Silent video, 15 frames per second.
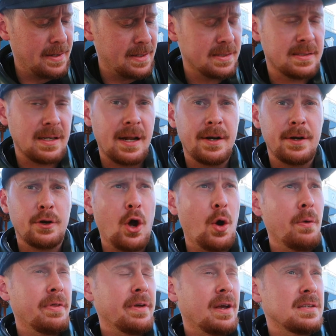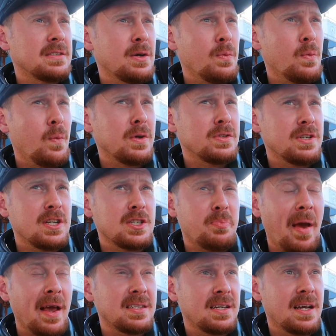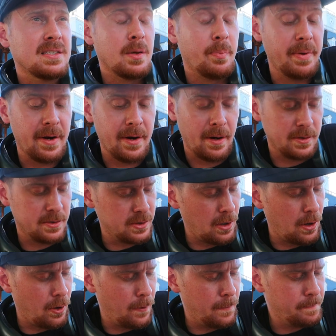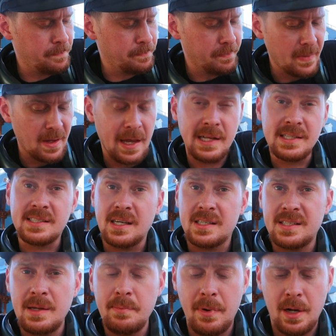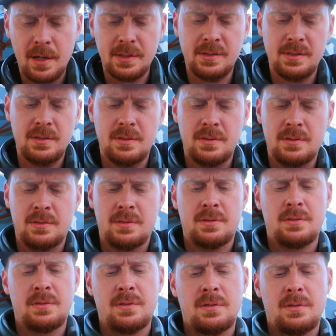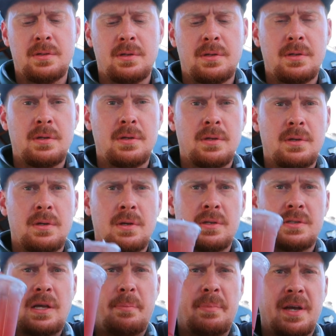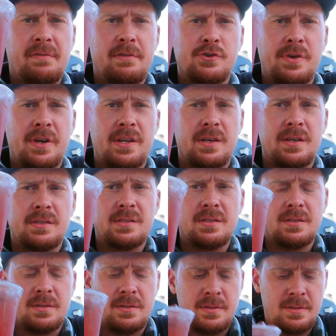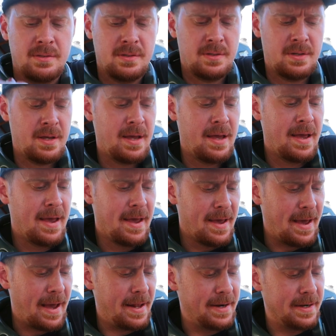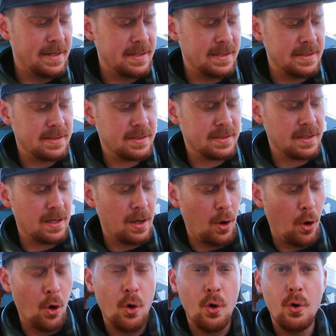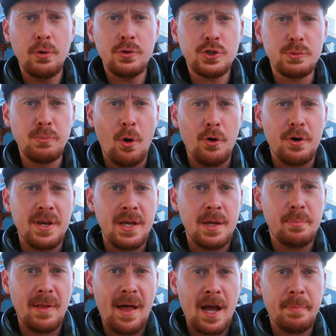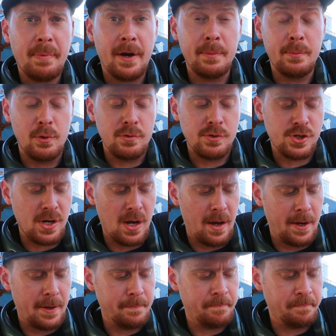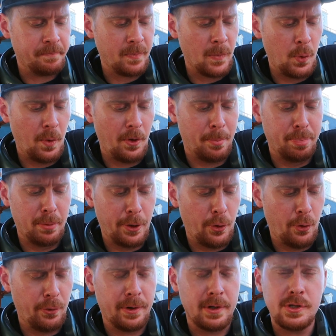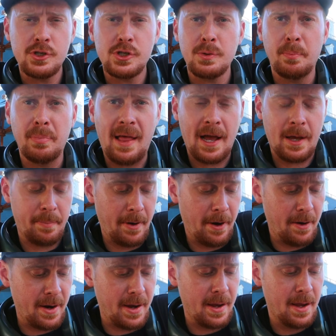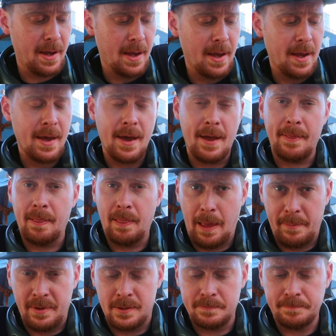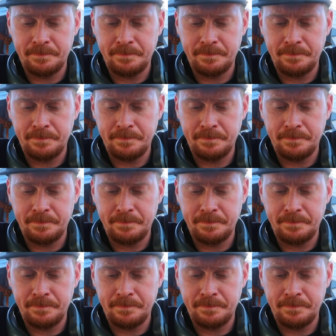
decided to go with it because it wasn't as basic as a beer. So it's 16 bucks. That's how big of a drink it is. And it is Old Smoky Blackberry Moonshine with blood orange, blackberry, and lemon.